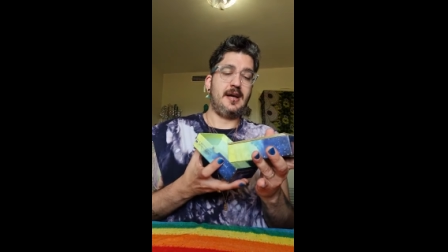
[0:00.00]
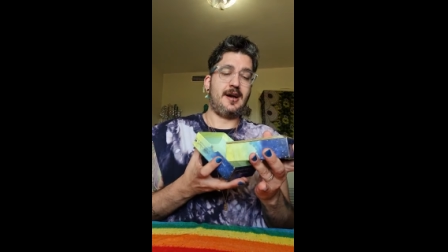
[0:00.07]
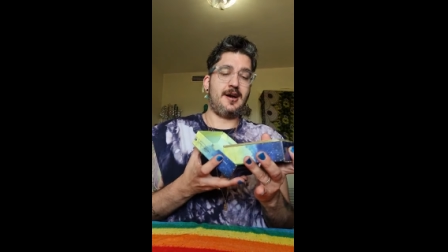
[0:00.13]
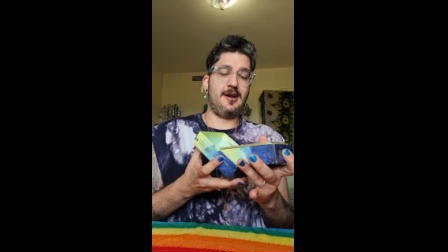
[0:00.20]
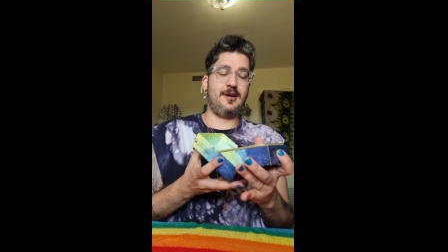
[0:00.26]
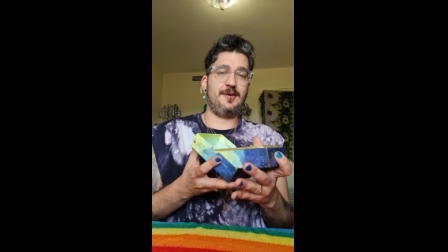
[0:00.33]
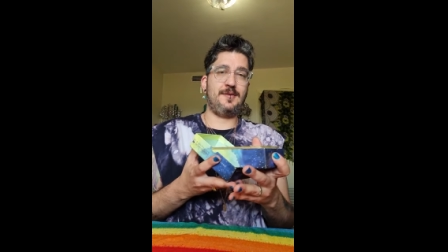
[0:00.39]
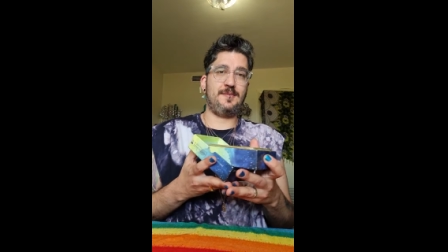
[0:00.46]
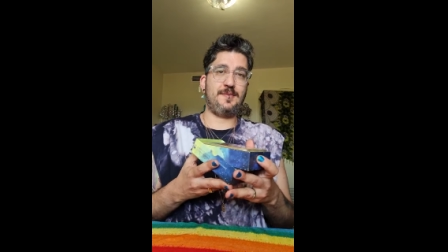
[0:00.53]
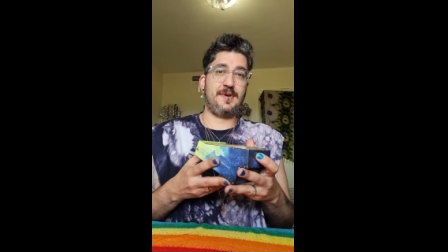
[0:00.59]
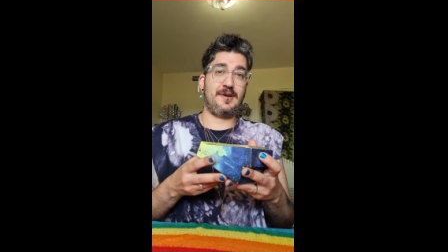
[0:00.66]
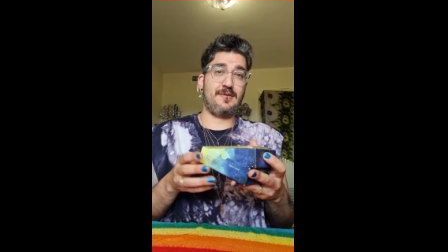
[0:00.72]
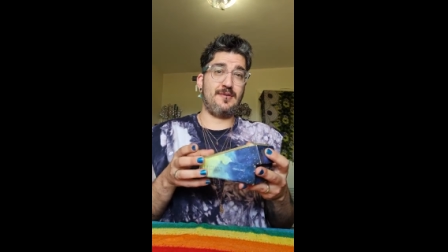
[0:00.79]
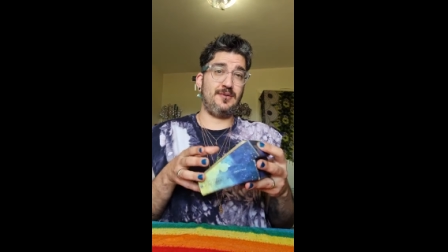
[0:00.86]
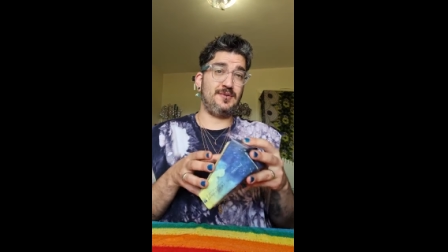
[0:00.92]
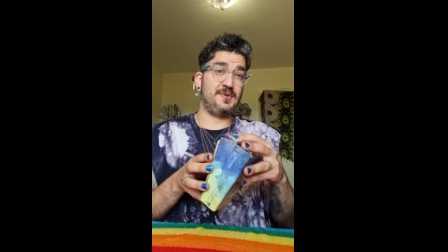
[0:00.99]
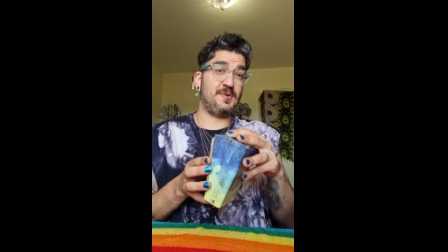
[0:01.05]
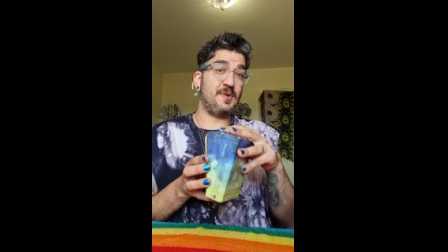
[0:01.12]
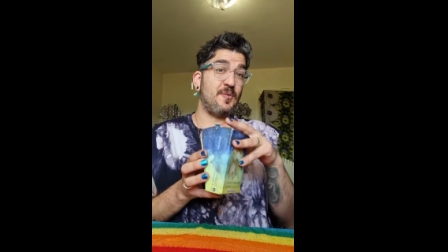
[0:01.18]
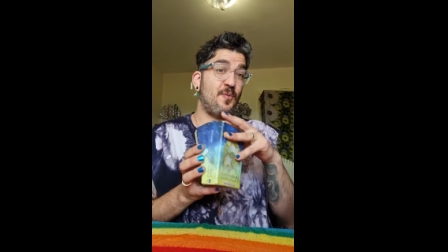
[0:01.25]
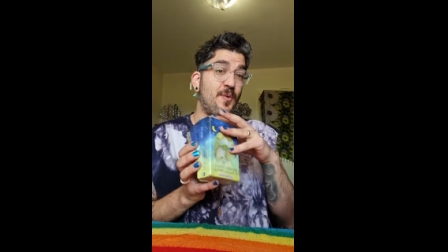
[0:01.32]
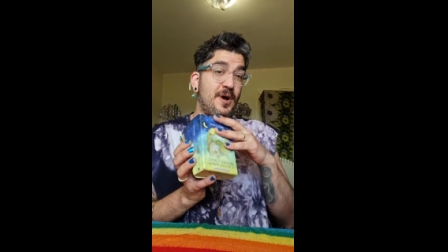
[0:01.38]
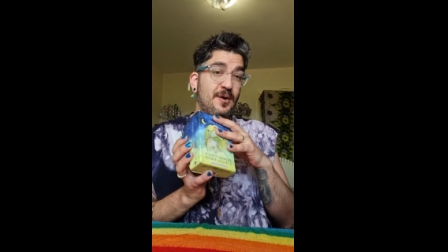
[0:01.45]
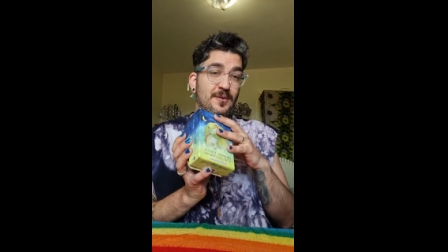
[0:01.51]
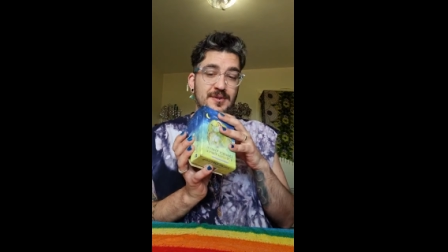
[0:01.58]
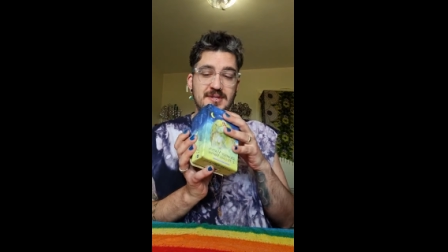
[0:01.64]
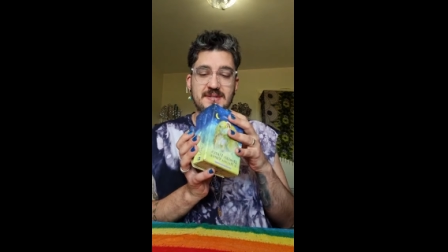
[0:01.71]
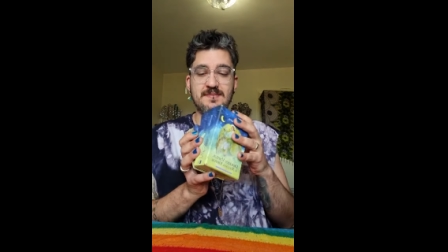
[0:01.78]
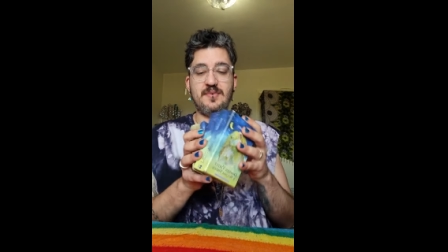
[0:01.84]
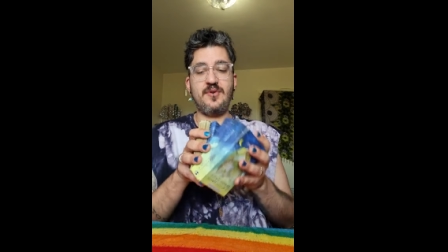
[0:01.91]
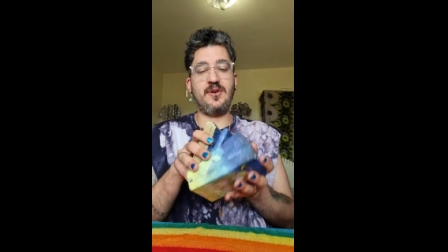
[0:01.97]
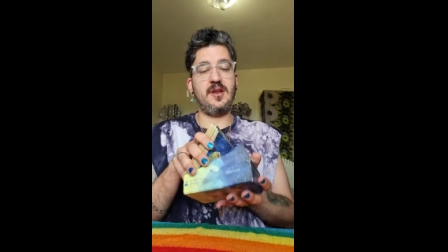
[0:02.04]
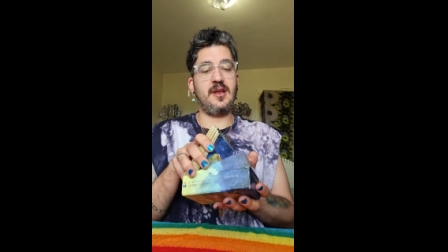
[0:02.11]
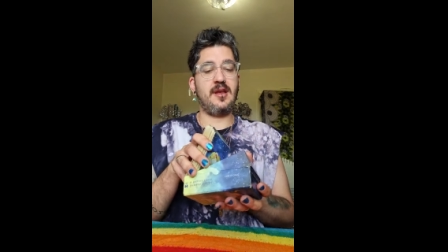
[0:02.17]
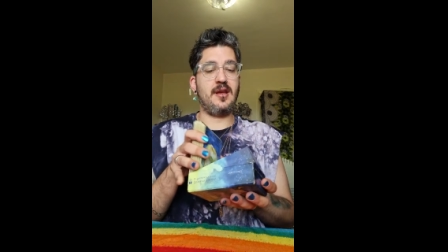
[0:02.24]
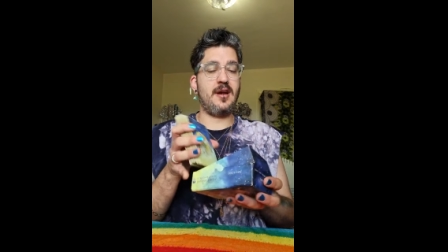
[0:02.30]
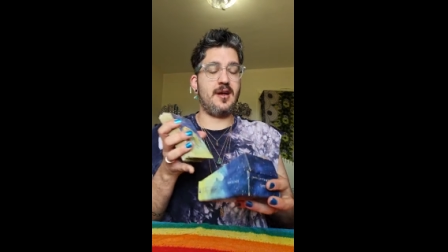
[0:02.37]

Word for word: I hope we are all doing well this morning.